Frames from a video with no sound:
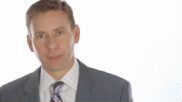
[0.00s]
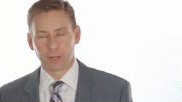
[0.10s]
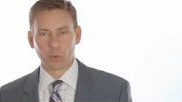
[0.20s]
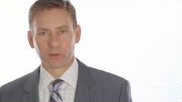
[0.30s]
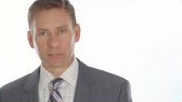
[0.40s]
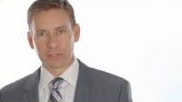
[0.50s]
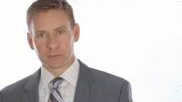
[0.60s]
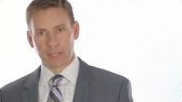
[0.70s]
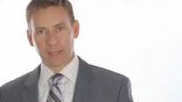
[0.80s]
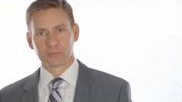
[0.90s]
at Quanta Laser
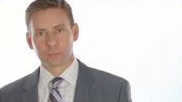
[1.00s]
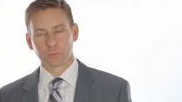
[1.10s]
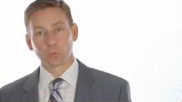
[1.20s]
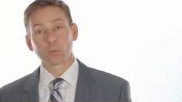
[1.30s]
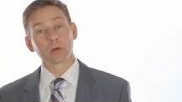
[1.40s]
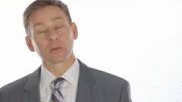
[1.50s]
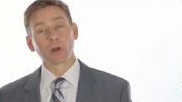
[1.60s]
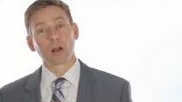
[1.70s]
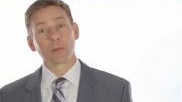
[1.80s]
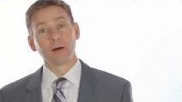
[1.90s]
Labs, we're going to
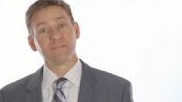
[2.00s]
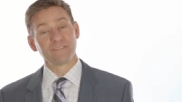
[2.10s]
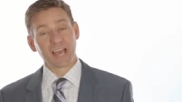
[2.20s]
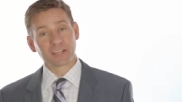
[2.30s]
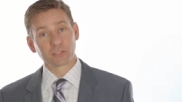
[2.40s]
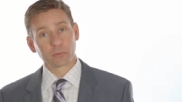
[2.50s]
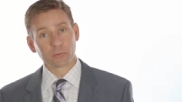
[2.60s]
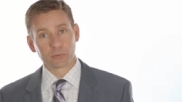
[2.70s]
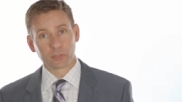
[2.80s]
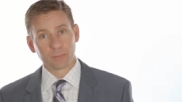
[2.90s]
talk about vascular
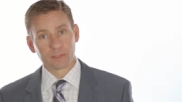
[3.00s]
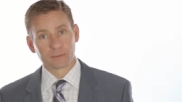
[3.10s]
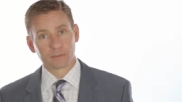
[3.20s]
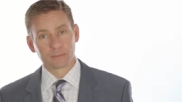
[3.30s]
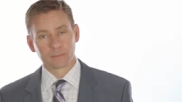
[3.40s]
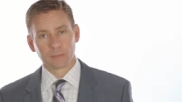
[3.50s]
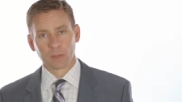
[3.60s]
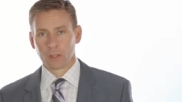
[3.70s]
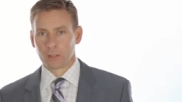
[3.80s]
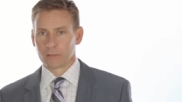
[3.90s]
treatments.
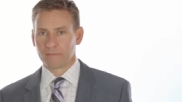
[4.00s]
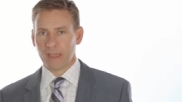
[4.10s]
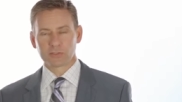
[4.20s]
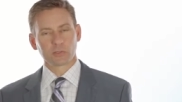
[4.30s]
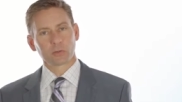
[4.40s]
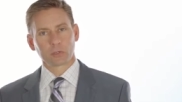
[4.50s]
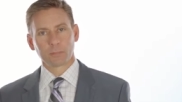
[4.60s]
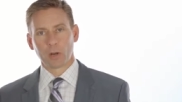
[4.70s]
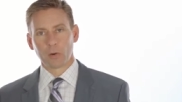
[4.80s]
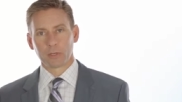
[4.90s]
The vascular
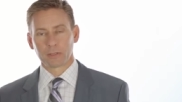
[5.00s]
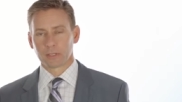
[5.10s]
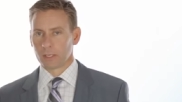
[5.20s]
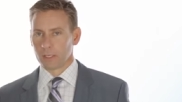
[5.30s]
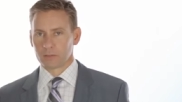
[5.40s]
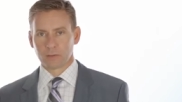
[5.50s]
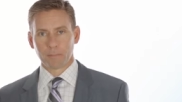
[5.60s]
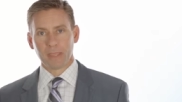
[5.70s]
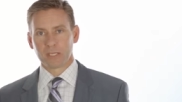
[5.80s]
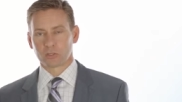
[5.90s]
component is a
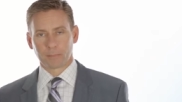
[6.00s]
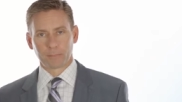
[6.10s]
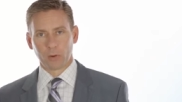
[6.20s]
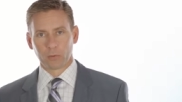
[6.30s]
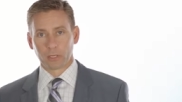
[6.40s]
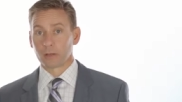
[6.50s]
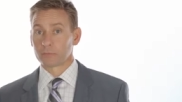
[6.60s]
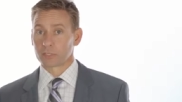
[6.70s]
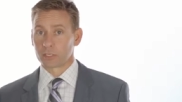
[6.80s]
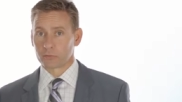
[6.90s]
major component of
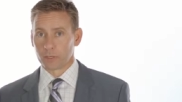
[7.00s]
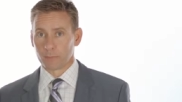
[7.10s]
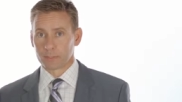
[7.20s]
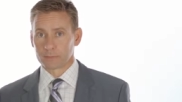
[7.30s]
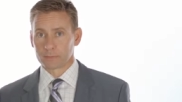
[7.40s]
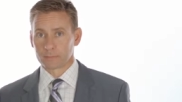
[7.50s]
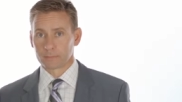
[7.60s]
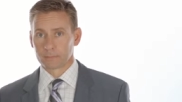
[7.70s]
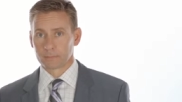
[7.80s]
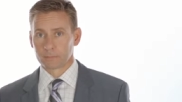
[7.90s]
skin treatments.
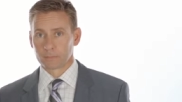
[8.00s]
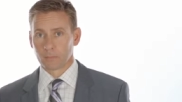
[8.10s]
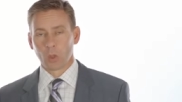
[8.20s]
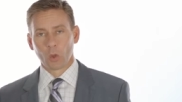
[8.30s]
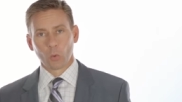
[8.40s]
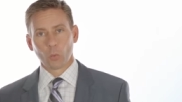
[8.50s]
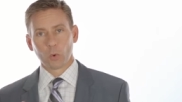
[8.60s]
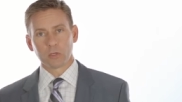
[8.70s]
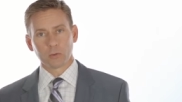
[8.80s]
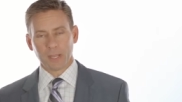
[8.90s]

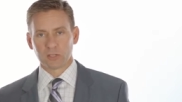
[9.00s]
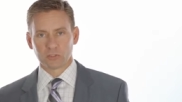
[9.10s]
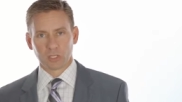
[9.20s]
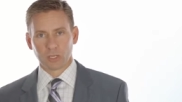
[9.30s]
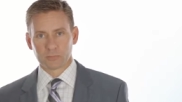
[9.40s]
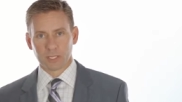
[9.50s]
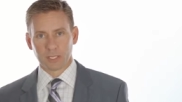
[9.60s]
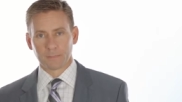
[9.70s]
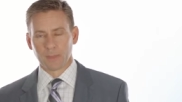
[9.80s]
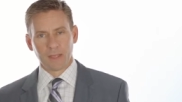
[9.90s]
When your patient comes
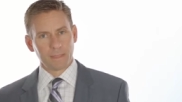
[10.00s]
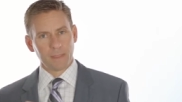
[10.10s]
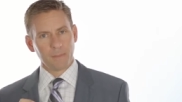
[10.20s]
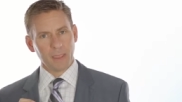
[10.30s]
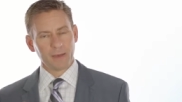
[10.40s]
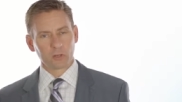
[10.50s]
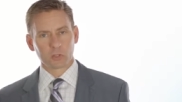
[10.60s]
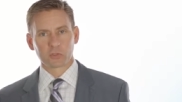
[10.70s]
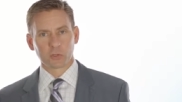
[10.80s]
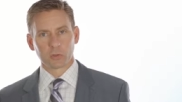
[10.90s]
in, they may have a
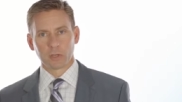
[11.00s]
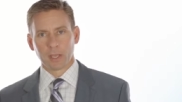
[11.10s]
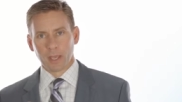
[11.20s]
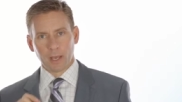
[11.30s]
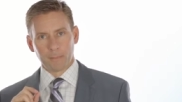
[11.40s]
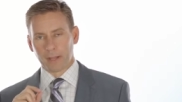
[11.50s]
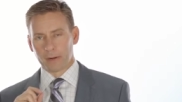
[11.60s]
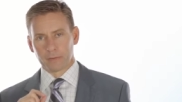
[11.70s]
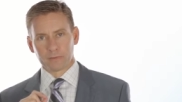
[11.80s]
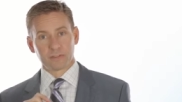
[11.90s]
concern about
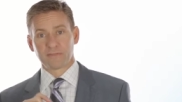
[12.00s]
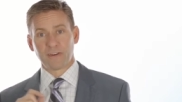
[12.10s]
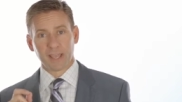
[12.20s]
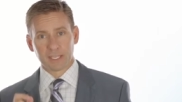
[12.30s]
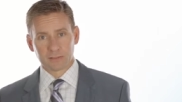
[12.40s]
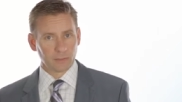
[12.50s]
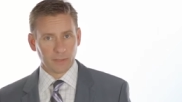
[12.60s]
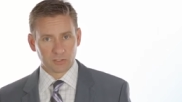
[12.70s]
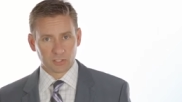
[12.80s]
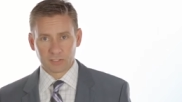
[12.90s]
a defined
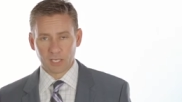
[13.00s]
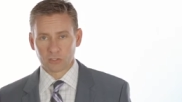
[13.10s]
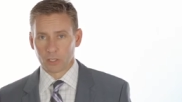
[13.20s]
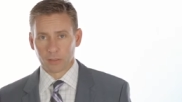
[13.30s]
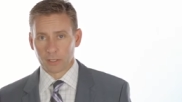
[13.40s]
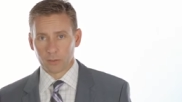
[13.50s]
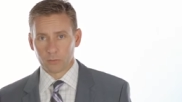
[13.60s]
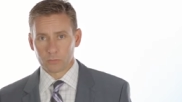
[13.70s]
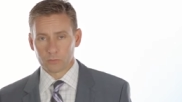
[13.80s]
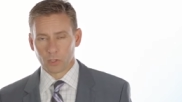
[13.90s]
telangiectasia on the
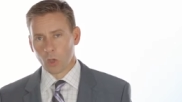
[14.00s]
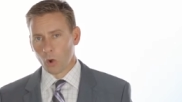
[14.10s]
nose